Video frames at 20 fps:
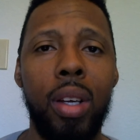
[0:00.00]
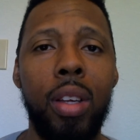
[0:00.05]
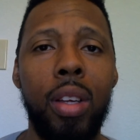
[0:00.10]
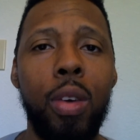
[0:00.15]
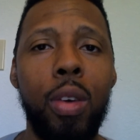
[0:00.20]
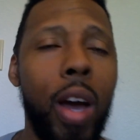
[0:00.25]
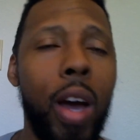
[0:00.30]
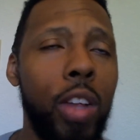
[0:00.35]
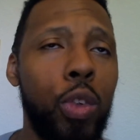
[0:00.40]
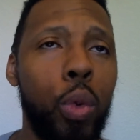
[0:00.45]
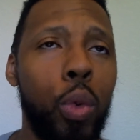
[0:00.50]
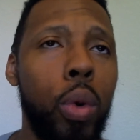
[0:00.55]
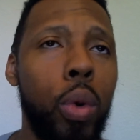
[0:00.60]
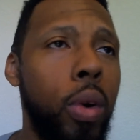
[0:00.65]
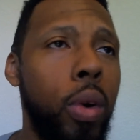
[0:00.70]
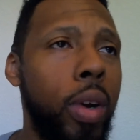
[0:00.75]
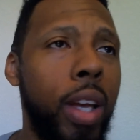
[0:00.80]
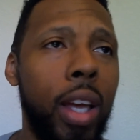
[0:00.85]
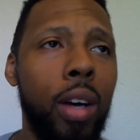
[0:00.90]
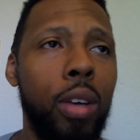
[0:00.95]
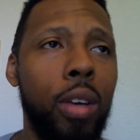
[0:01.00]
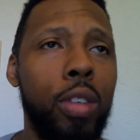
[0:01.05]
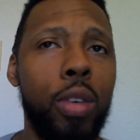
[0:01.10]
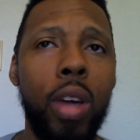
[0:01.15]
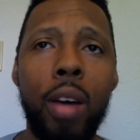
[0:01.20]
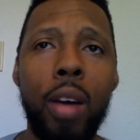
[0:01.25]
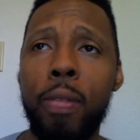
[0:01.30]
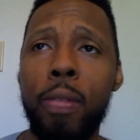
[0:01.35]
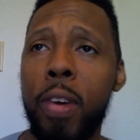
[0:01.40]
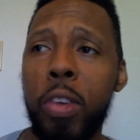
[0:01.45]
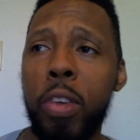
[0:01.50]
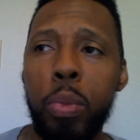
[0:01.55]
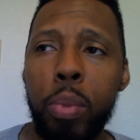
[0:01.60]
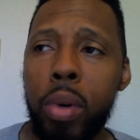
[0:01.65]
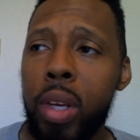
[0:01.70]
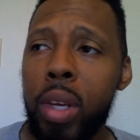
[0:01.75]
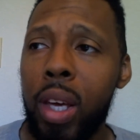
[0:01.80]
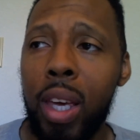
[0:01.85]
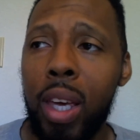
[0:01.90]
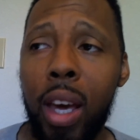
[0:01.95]
You got Twitter accounts, you got
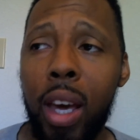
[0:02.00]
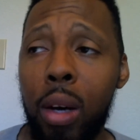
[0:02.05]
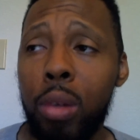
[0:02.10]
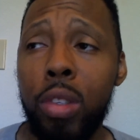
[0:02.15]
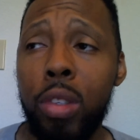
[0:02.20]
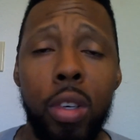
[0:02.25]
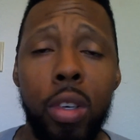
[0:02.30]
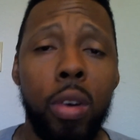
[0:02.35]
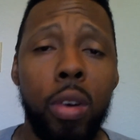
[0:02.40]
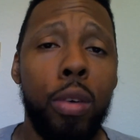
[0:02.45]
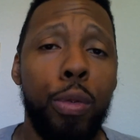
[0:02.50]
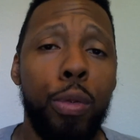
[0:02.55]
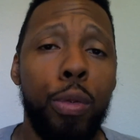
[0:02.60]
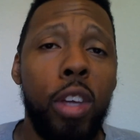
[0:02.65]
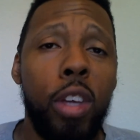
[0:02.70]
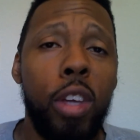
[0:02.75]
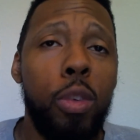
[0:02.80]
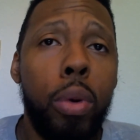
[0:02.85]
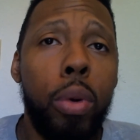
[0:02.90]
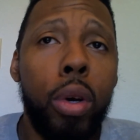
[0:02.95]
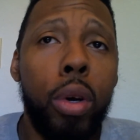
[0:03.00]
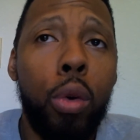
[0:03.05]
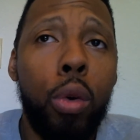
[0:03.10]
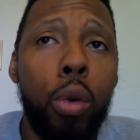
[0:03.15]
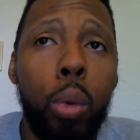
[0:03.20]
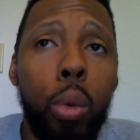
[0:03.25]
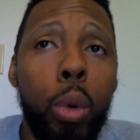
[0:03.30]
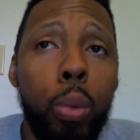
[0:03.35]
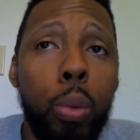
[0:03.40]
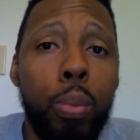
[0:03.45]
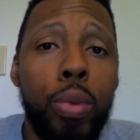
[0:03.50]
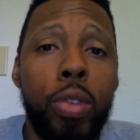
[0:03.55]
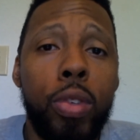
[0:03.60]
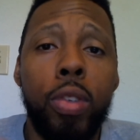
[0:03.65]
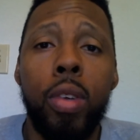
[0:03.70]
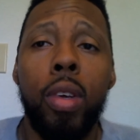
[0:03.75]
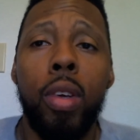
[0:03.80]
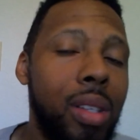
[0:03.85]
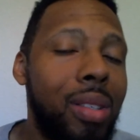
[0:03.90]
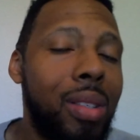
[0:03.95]
Facebook accounts, you're in Facebook
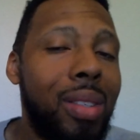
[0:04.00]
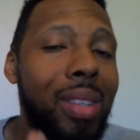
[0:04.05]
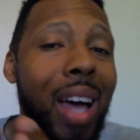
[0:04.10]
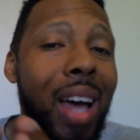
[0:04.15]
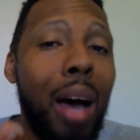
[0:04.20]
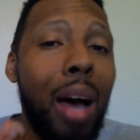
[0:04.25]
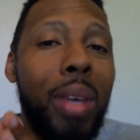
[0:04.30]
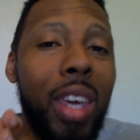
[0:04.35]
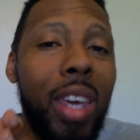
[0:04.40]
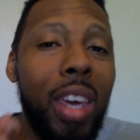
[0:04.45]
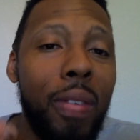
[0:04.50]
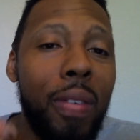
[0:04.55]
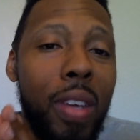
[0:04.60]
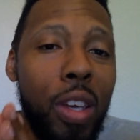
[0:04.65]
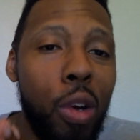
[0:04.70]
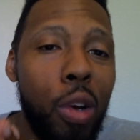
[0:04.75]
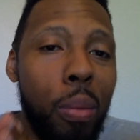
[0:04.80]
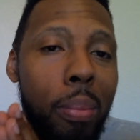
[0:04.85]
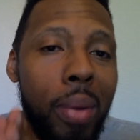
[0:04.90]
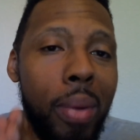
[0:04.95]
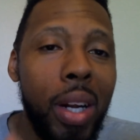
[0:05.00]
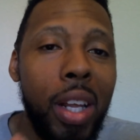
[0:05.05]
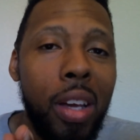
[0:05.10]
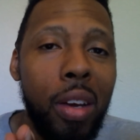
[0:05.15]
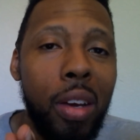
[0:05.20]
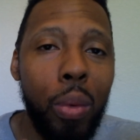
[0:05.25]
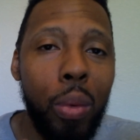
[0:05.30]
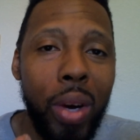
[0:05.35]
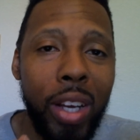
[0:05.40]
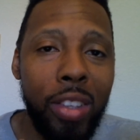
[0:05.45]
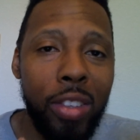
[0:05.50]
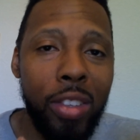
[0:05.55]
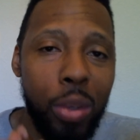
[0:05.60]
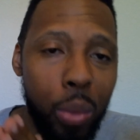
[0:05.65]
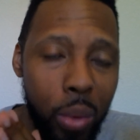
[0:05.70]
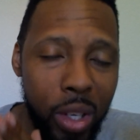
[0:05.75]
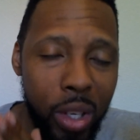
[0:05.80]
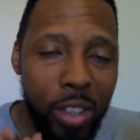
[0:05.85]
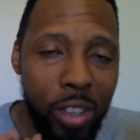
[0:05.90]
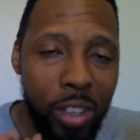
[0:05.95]
groups. Stop giving your money away to
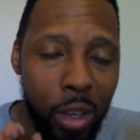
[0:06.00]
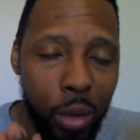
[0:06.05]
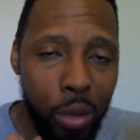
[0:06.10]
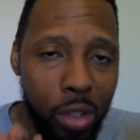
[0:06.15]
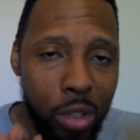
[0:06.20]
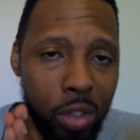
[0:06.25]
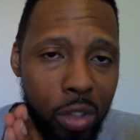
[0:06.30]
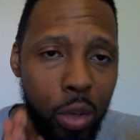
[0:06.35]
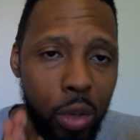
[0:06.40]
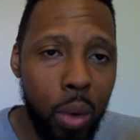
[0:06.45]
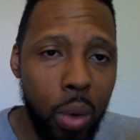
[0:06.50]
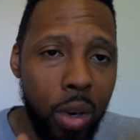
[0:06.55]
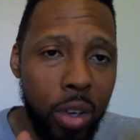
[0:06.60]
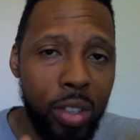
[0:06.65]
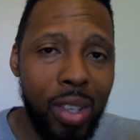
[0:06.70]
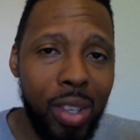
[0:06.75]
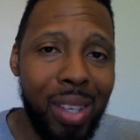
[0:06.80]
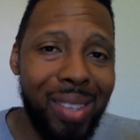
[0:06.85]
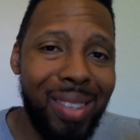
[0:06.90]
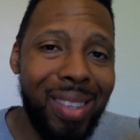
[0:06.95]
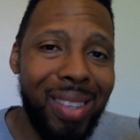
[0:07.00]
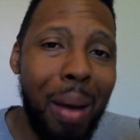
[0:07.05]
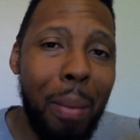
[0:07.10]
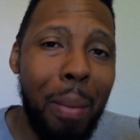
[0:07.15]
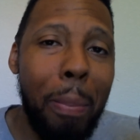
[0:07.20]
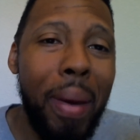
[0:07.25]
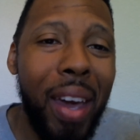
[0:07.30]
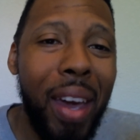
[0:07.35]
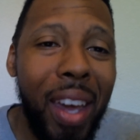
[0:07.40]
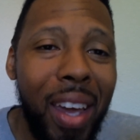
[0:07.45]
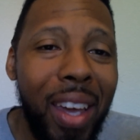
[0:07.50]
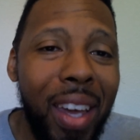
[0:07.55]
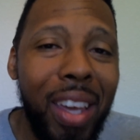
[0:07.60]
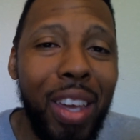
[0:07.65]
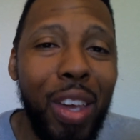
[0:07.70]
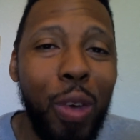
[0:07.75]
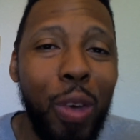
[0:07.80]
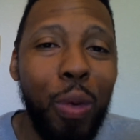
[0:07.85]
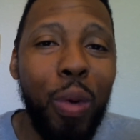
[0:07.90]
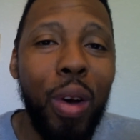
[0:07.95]
retail stores that's not paying
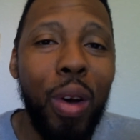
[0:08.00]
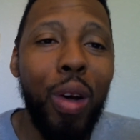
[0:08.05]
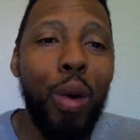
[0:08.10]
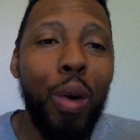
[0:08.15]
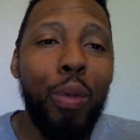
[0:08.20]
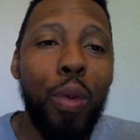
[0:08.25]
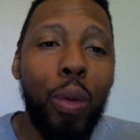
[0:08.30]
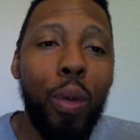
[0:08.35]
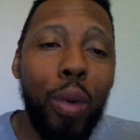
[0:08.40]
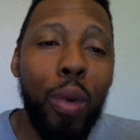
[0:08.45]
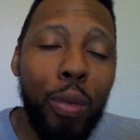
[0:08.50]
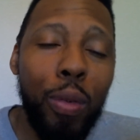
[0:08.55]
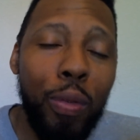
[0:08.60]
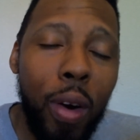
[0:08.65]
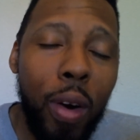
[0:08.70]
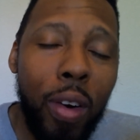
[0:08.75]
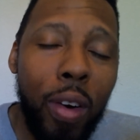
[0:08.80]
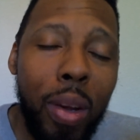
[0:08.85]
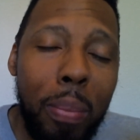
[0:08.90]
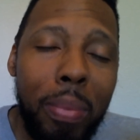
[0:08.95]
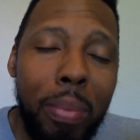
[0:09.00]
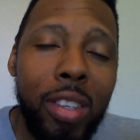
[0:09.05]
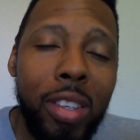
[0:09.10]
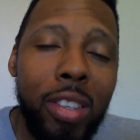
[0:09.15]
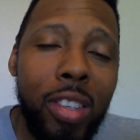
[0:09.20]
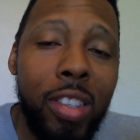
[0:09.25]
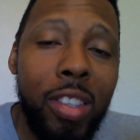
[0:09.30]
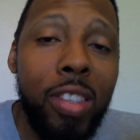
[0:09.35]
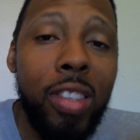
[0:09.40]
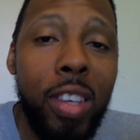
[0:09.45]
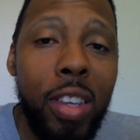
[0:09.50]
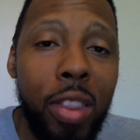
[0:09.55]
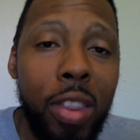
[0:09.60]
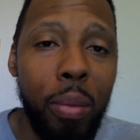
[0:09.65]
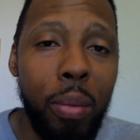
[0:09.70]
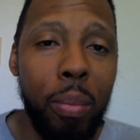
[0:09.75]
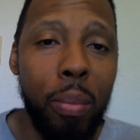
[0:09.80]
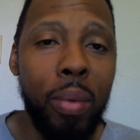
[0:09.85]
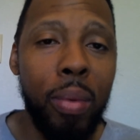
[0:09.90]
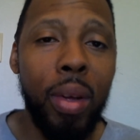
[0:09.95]
you for referring business to
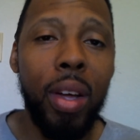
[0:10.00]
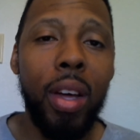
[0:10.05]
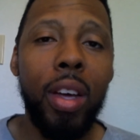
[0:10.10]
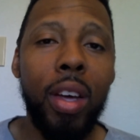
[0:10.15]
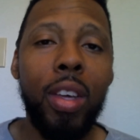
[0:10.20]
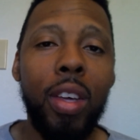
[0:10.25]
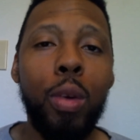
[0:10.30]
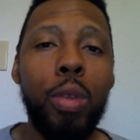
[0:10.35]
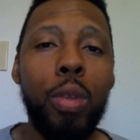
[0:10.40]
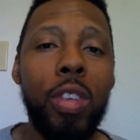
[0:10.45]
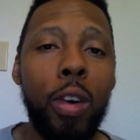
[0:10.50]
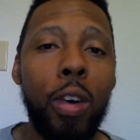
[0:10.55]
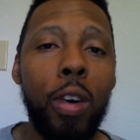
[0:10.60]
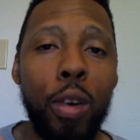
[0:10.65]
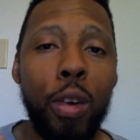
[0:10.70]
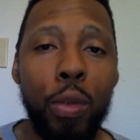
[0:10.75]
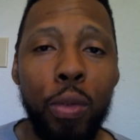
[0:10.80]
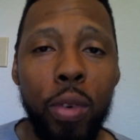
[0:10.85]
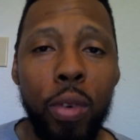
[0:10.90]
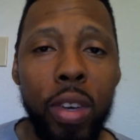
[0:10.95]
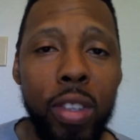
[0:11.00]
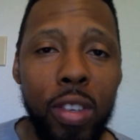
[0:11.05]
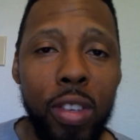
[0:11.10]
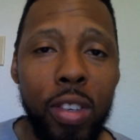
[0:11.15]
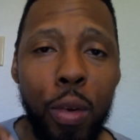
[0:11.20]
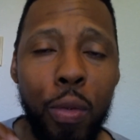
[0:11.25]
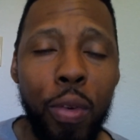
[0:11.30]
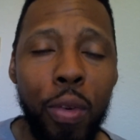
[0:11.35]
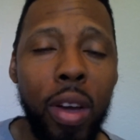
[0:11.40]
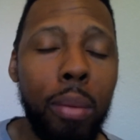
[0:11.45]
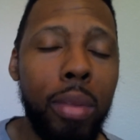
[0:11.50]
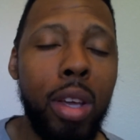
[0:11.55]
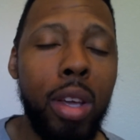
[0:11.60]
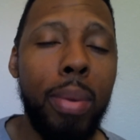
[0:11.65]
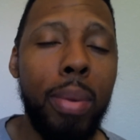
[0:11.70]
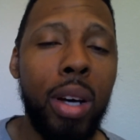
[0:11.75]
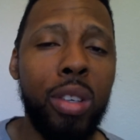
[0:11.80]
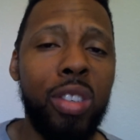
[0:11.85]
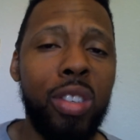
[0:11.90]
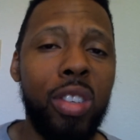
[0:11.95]
them. You tell your friends and family
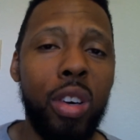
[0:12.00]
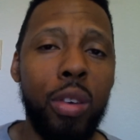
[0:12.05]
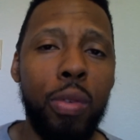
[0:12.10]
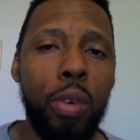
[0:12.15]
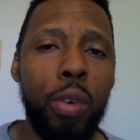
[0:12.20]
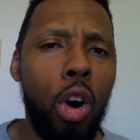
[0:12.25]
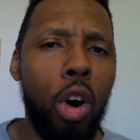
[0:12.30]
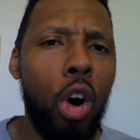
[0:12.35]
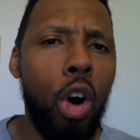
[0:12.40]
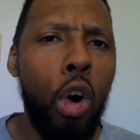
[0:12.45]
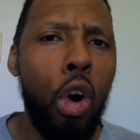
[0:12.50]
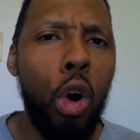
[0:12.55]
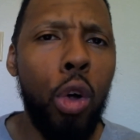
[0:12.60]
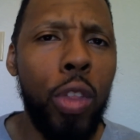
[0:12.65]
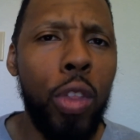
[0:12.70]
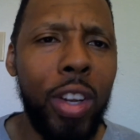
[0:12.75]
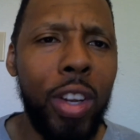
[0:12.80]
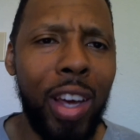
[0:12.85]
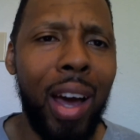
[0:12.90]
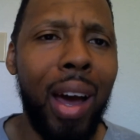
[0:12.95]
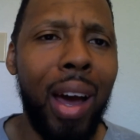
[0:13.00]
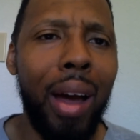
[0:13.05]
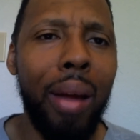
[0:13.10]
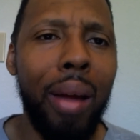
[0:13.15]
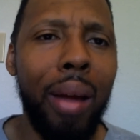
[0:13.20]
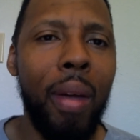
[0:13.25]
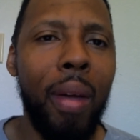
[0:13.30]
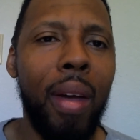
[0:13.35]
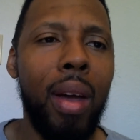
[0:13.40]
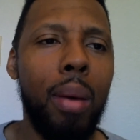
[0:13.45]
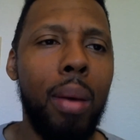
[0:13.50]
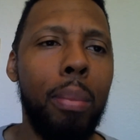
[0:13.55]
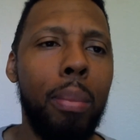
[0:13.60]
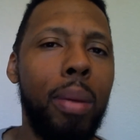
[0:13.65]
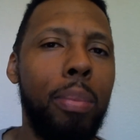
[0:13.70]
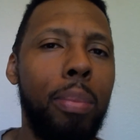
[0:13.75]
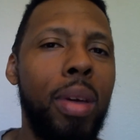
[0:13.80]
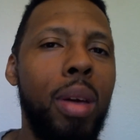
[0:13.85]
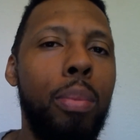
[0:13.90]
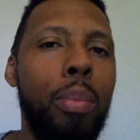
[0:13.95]
about stuff all the time,
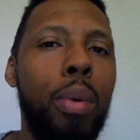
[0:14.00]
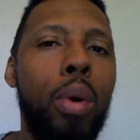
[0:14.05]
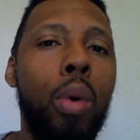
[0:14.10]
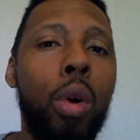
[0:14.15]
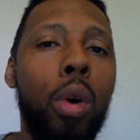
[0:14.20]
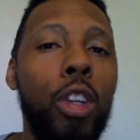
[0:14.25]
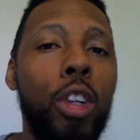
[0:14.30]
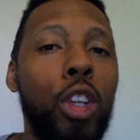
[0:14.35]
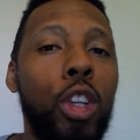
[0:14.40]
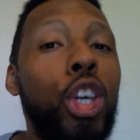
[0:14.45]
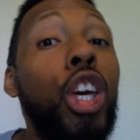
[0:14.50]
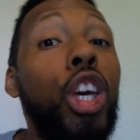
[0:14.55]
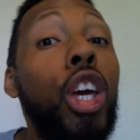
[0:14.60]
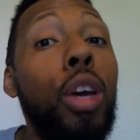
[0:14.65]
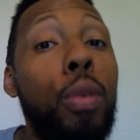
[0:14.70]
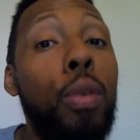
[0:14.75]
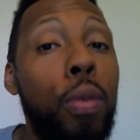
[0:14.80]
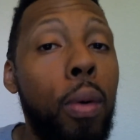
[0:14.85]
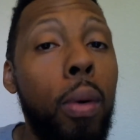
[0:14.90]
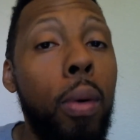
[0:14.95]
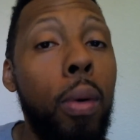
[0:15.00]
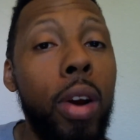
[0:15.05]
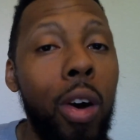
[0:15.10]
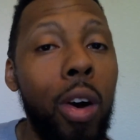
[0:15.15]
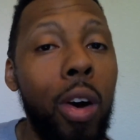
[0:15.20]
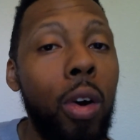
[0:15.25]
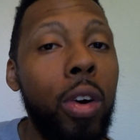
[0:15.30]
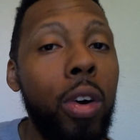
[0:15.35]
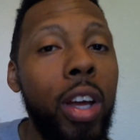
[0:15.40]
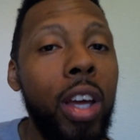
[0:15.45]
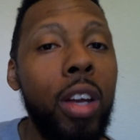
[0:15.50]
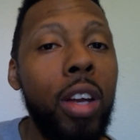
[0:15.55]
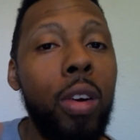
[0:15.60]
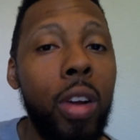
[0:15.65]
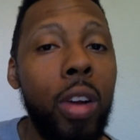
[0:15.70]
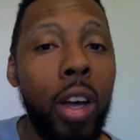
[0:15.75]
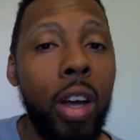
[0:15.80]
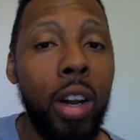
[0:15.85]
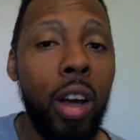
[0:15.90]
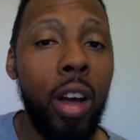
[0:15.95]
but people who are looking for it on the
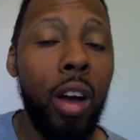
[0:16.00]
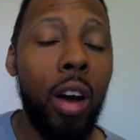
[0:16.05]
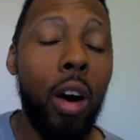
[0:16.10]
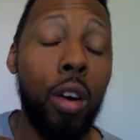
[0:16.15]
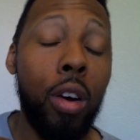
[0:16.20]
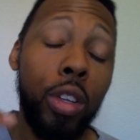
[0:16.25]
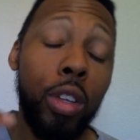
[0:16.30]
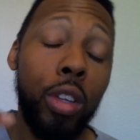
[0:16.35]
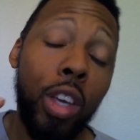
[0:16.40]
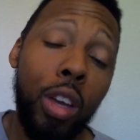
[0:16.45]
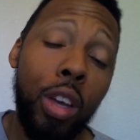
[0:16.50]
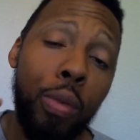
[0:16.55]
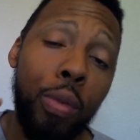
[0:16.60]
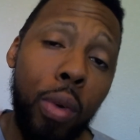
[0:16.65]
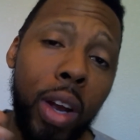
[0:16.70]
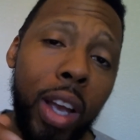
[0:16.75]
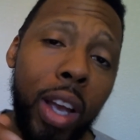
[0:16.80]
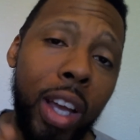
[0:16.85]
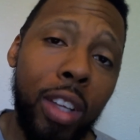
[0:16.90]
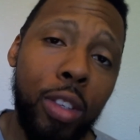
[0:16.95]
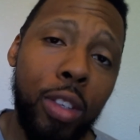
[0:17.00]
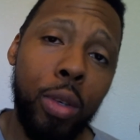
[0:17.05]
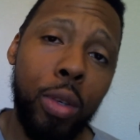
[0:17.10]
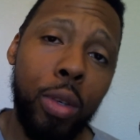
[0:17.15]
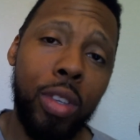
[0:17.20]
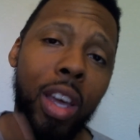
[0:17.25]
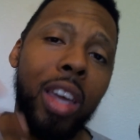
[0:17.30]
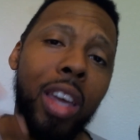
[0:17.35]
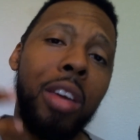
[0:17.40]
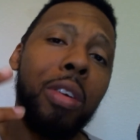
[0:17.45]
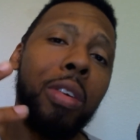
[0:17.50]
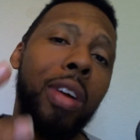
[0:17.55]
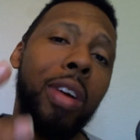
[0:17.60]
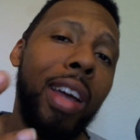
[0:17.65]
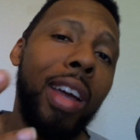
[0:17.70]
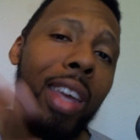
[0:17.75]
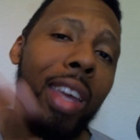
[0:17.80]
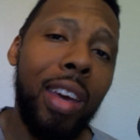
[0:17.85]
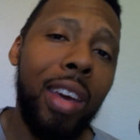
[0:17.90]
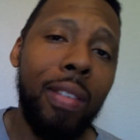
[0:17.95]
internet are looking for answers and you're
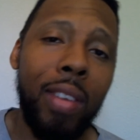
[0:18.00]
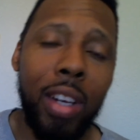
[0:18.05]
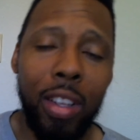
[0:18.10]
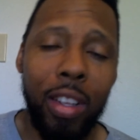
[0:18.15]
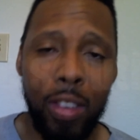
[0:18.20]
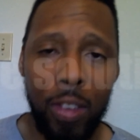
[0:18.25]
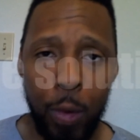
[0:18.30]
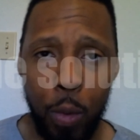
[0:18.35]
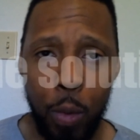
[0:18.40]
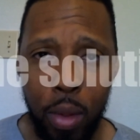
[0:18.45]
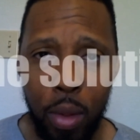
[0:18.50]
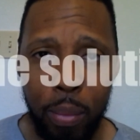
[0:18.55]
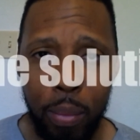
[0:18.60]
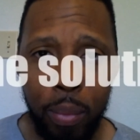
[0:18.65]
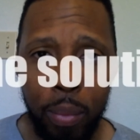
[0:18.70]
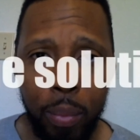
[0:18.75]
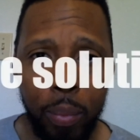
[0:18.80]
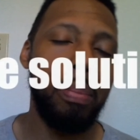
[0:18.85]
not giving it to them.